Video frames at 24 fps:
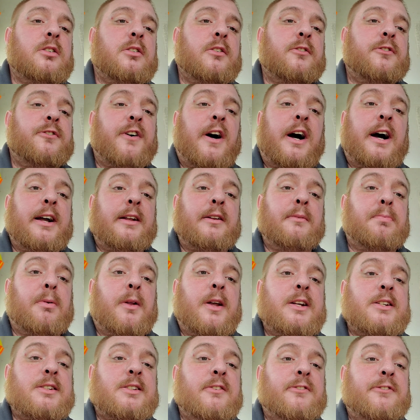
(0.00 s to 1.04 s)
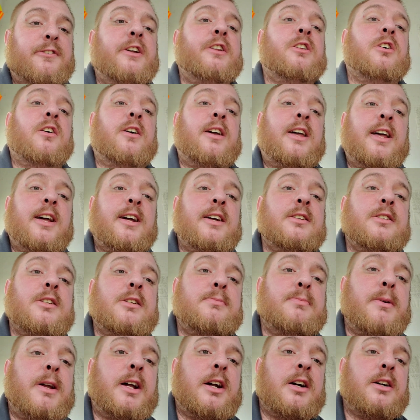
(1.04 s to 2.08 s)
find a place to feed their kids
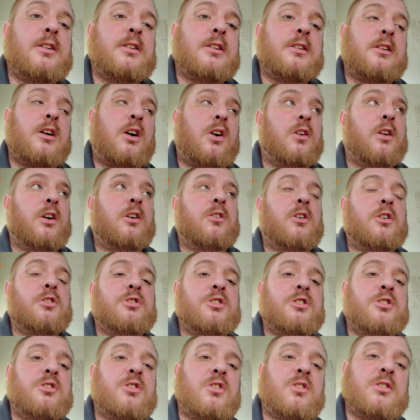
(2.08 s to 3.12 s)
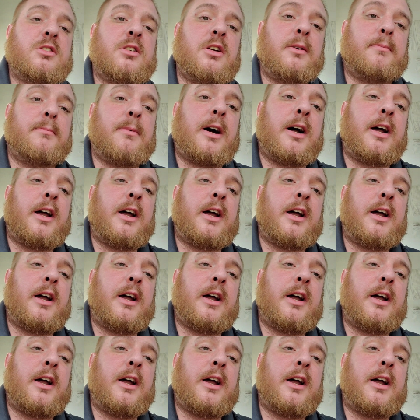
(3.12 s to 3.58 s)
because all the grocery stores nearby